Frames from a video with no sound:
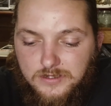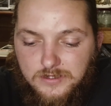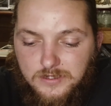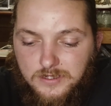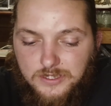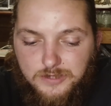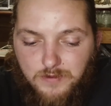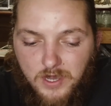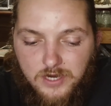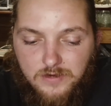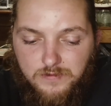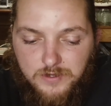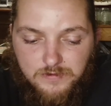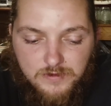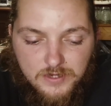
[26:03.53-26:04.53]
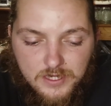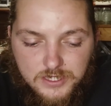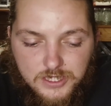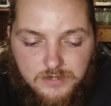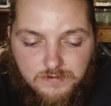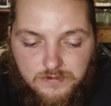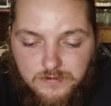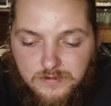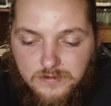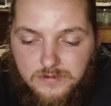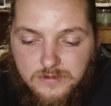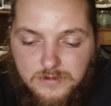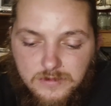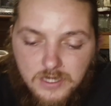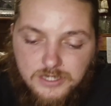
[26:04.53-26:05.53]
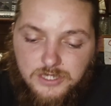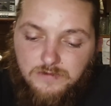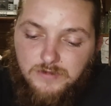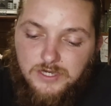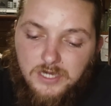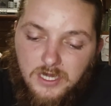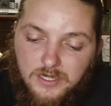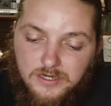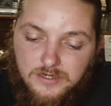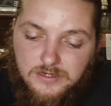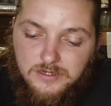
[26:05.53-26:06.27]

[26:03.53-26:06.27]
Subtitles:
inspire people, that should be done.